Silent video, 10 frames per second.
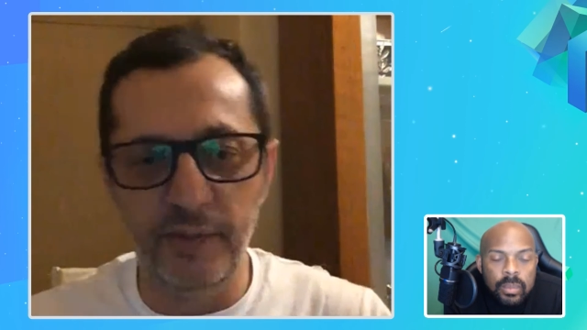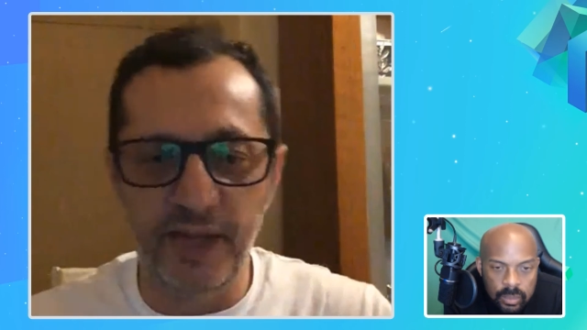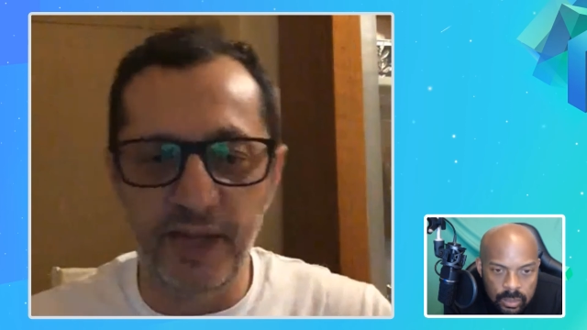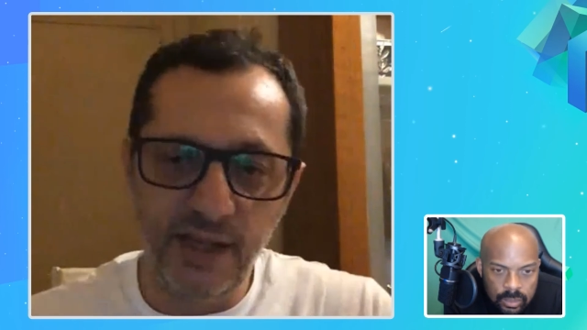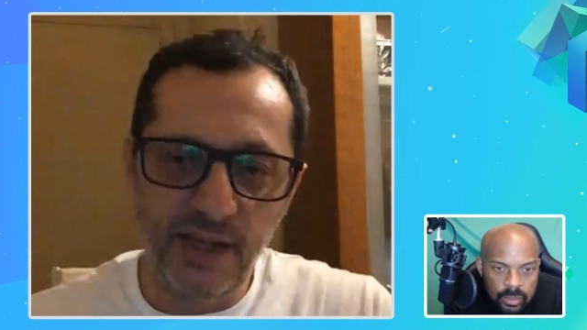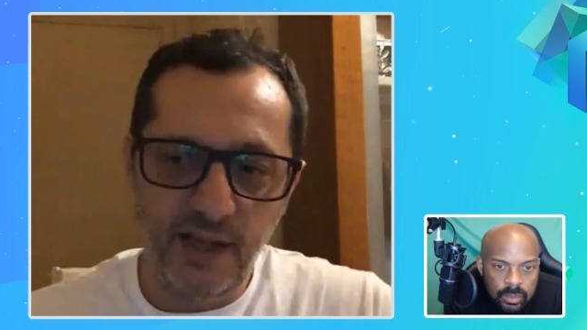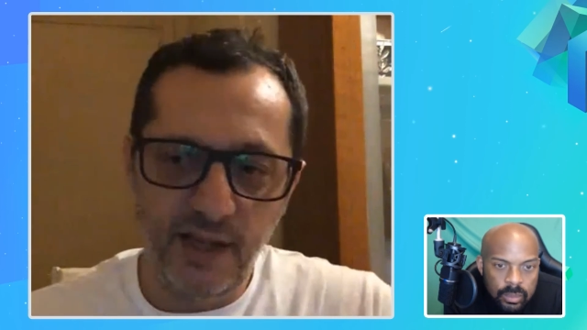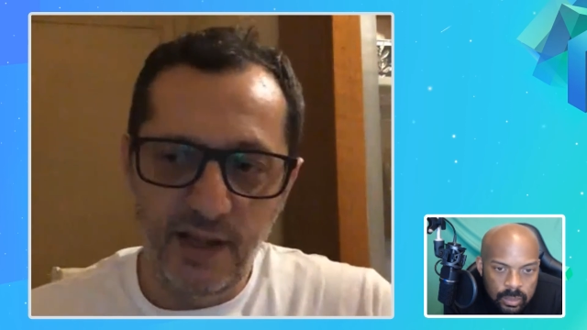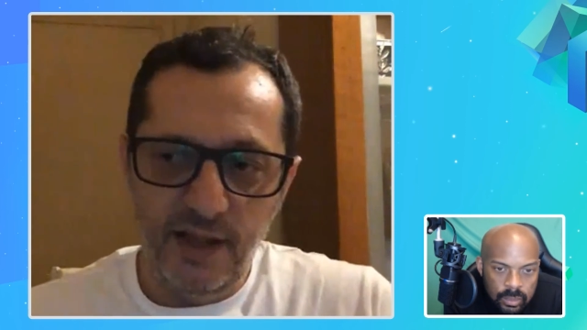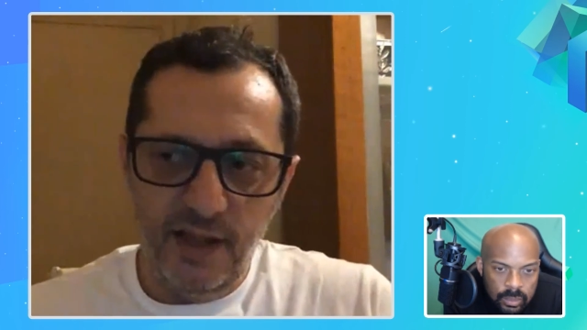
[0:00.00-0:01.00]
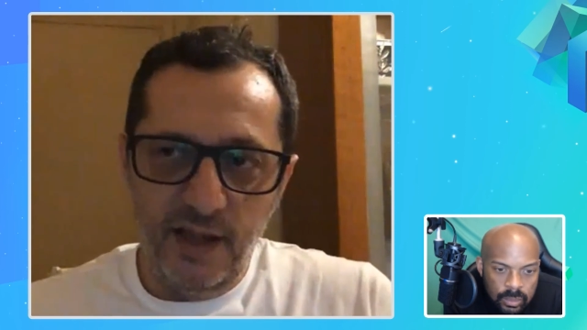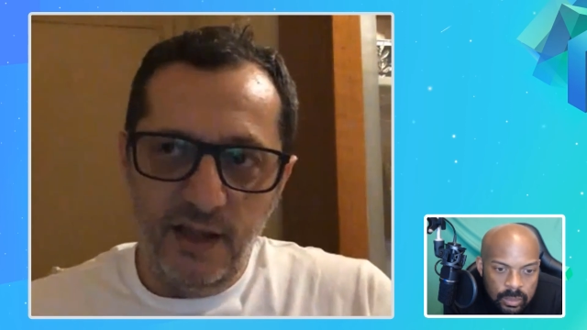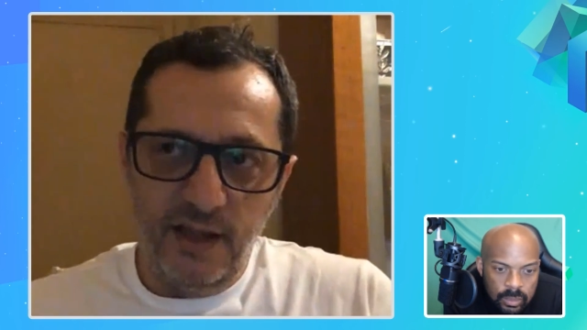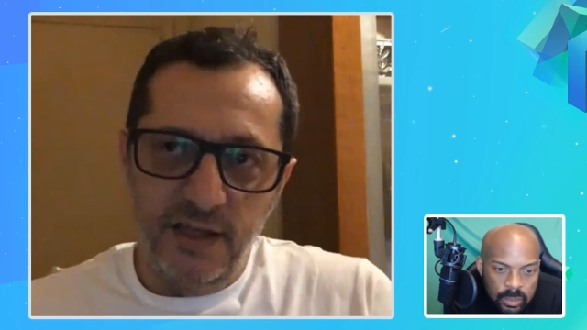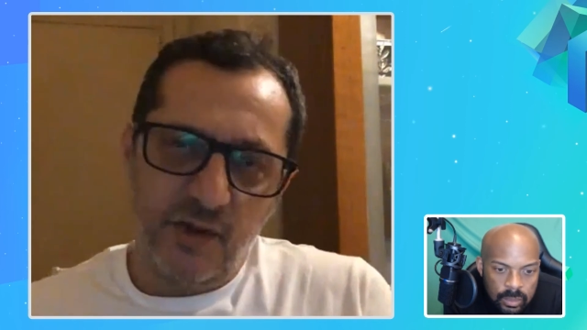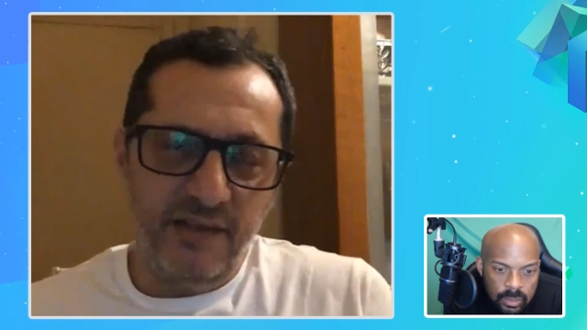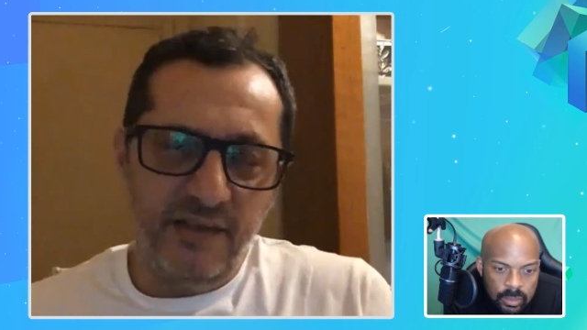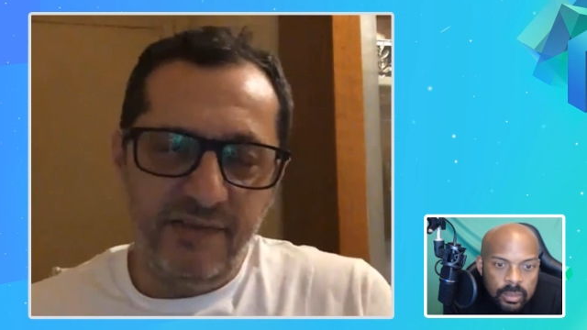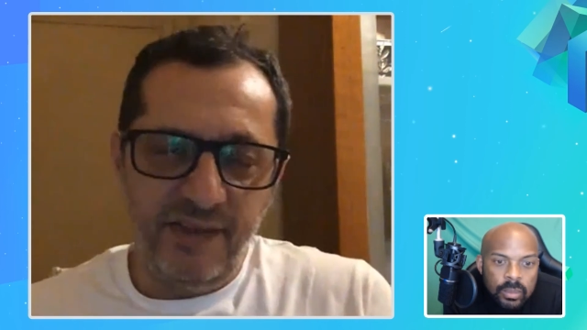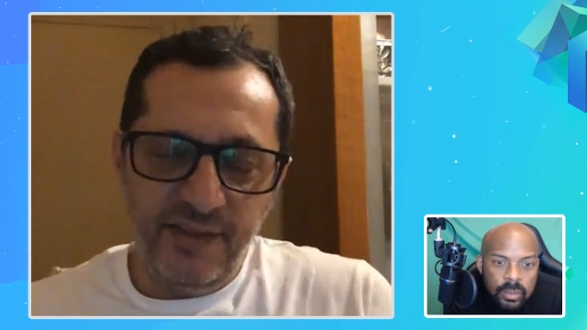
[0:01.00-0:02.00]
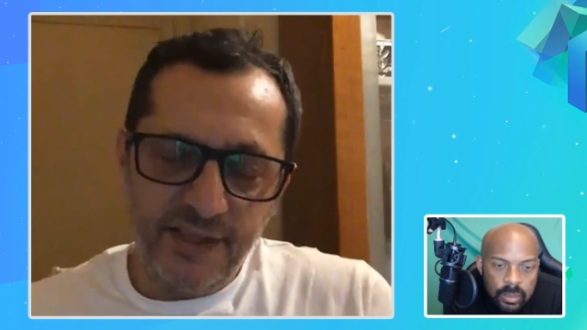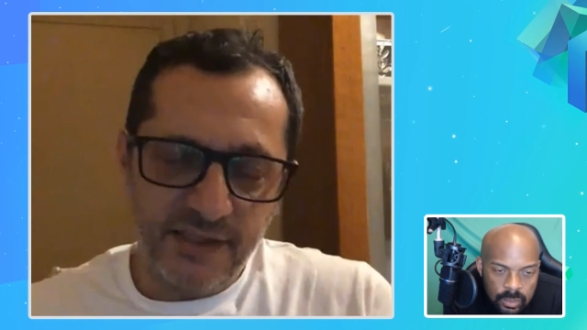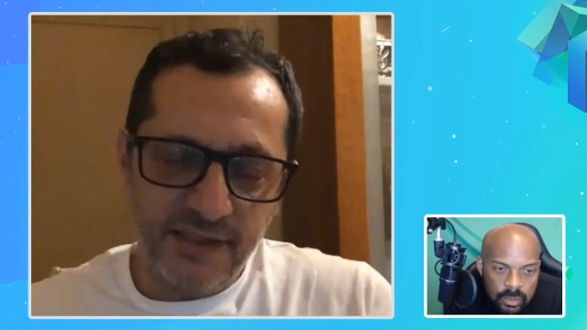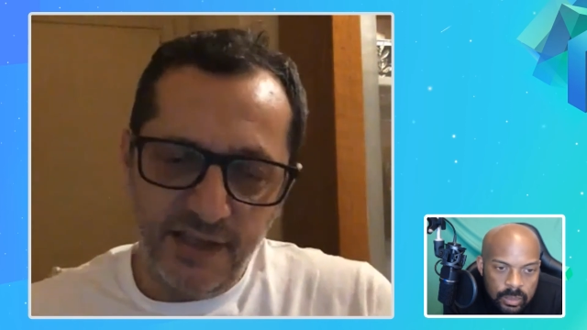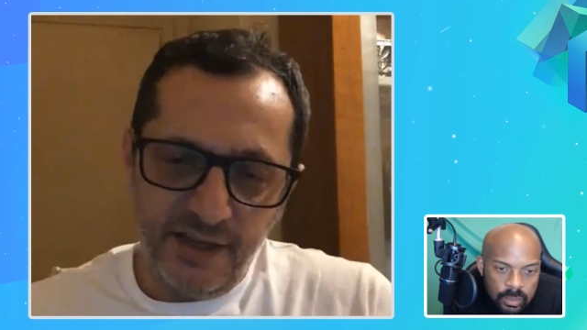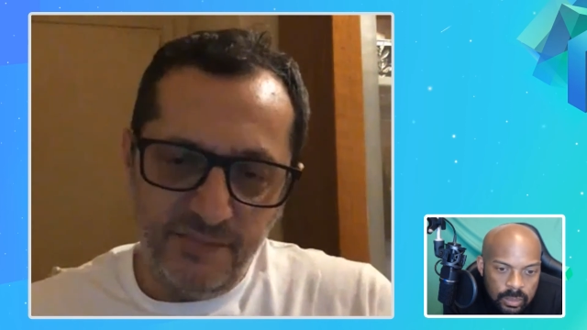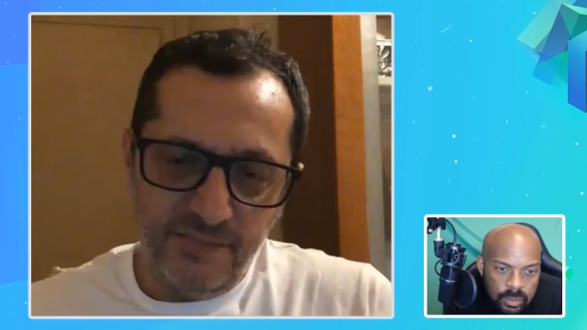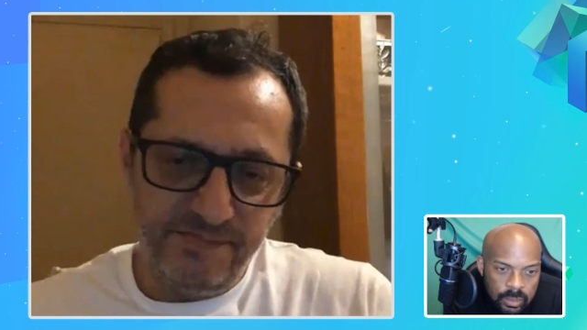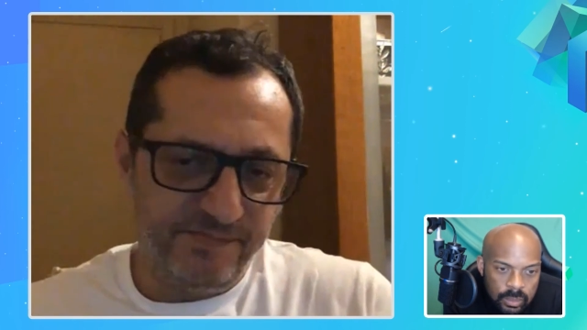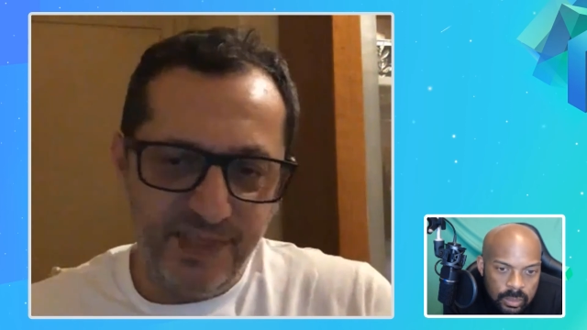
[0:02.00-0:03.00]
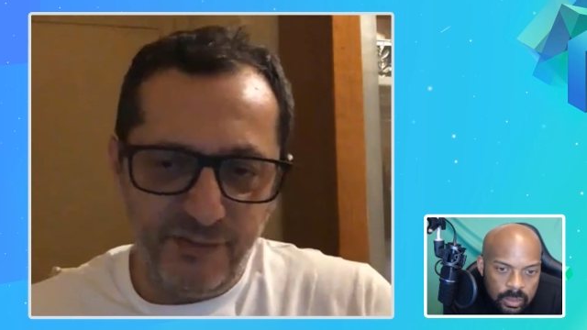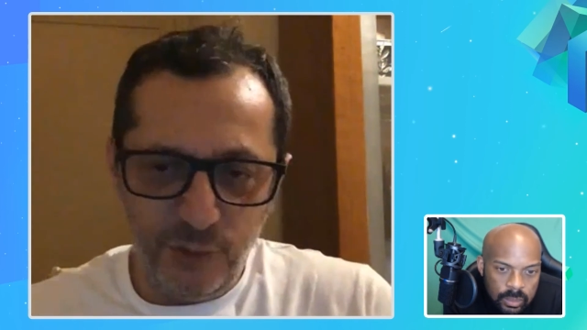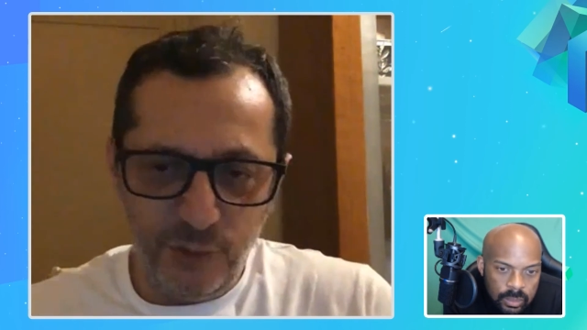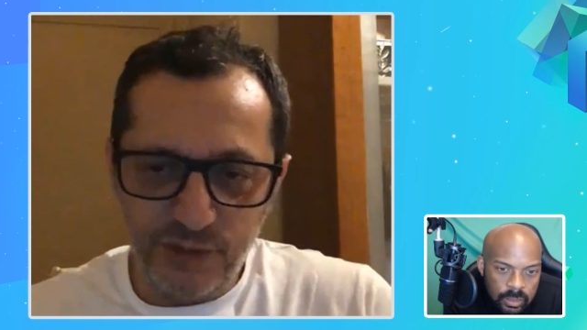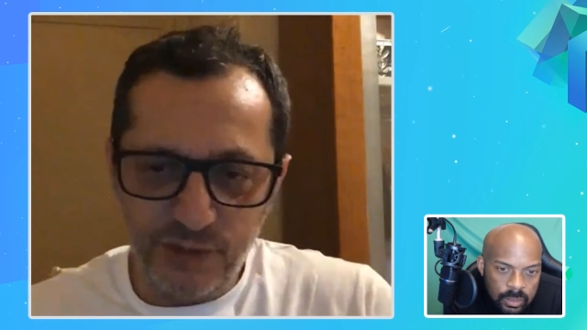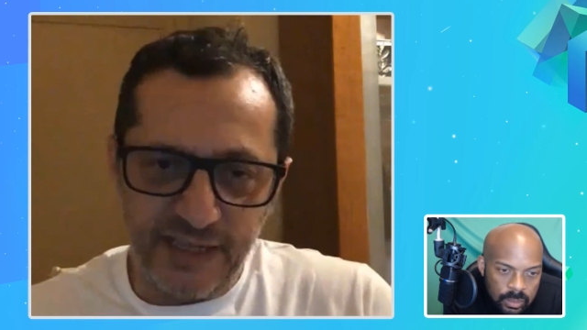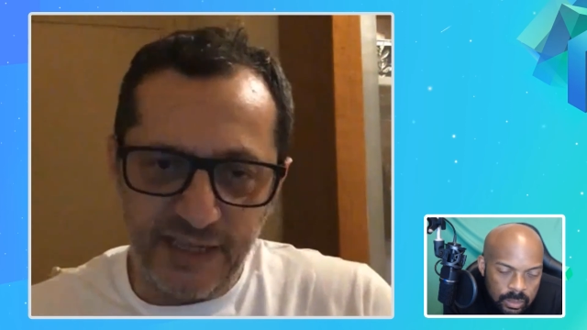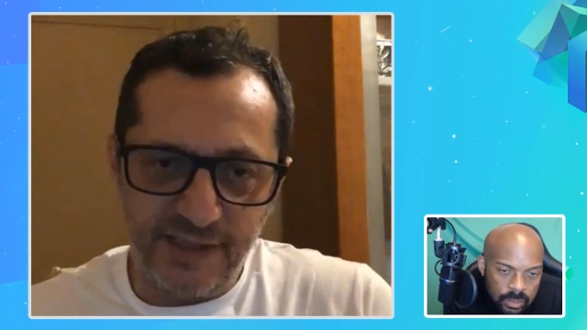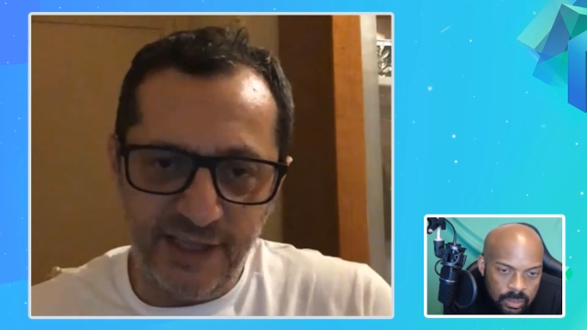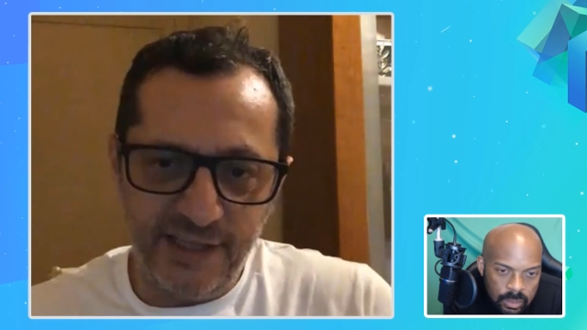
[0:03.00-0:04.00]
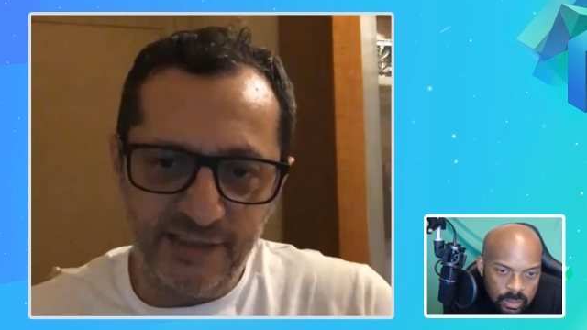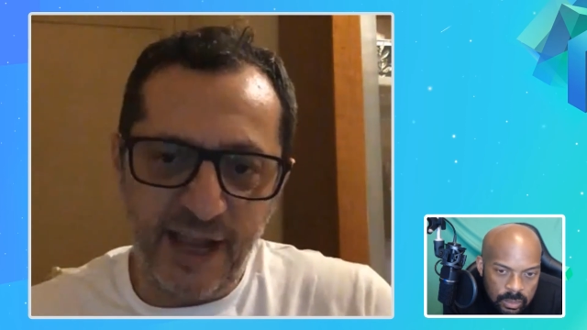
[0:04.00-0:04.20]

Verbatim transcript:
Speaker 1: DB. So I think this is the the future. I think